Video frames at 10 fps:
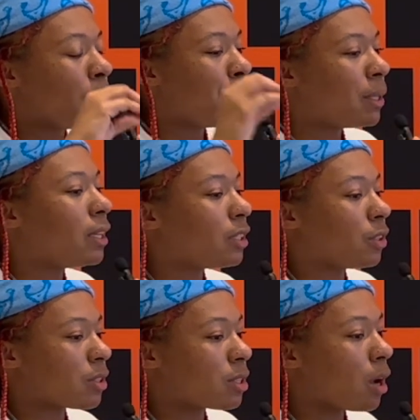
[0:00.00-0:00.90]
being
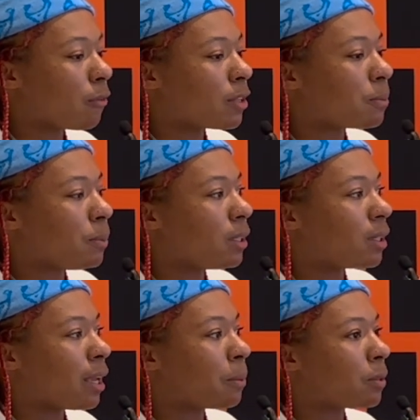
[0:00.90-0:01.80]
yourself is being
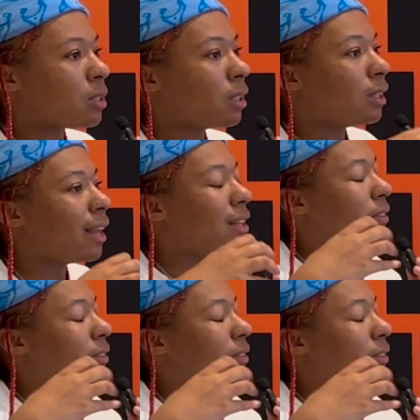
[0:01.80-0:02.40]
able to let